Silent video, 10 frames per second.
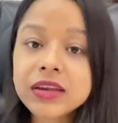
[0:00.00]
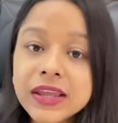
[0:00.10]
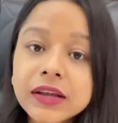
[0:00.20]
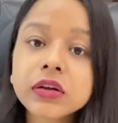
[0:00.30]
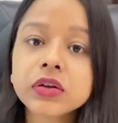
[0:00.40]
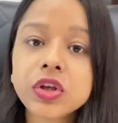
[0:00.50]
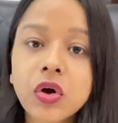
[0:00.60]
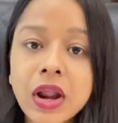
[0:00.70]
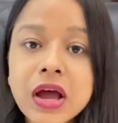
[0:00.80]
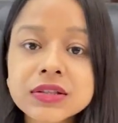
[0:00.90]
read
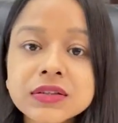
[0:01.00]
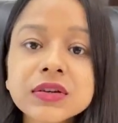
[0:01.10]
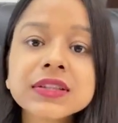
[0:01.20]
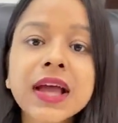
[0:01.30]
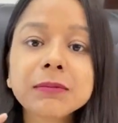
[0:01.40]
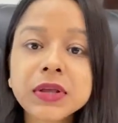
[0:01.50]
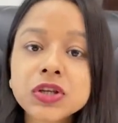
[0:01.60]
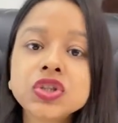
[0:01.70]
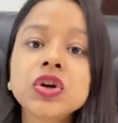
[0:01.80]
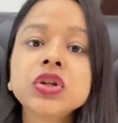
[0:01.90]
your answers and
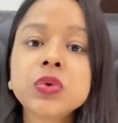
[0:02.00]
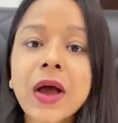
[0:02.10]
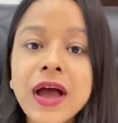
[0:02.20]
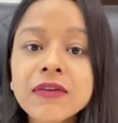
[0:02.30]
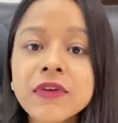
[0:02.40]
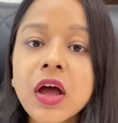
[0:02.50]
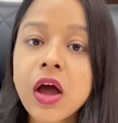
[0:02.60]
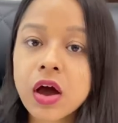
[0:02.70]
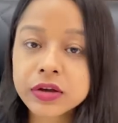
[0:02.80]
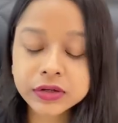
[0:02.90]
make sure you have
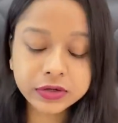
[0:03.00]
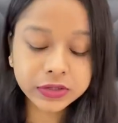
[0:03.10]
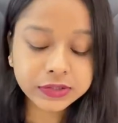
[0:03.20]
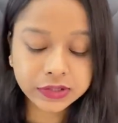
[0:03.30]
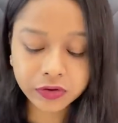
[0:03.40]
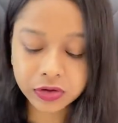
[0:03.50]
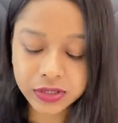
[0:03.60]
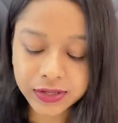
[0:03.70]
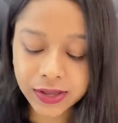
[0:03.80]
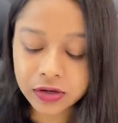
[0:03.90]
uh, written it
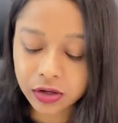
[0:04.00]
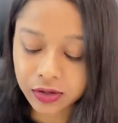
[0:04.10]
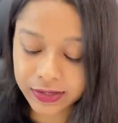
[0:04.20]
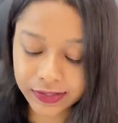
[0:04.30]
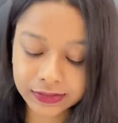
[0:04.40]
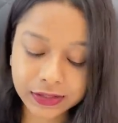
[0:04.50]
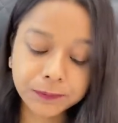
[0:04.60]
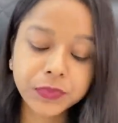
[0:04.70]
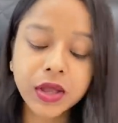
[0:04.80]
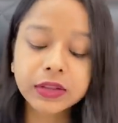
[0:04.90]
clearly and correctly
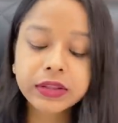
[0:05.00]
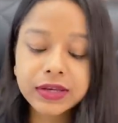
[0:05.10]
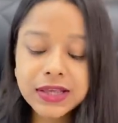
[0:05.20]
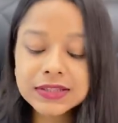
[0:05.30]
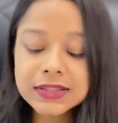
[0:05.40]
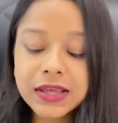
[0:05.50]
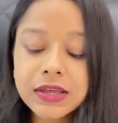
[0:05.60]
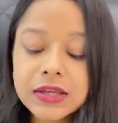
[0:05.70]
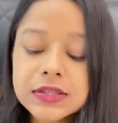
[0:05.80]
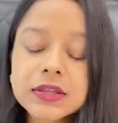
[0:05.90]
the next thing
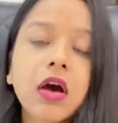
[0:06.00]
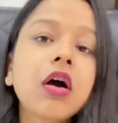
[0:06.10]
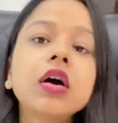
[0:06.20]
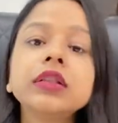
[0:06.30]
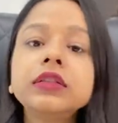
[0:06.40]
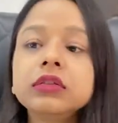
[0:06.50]
is uh,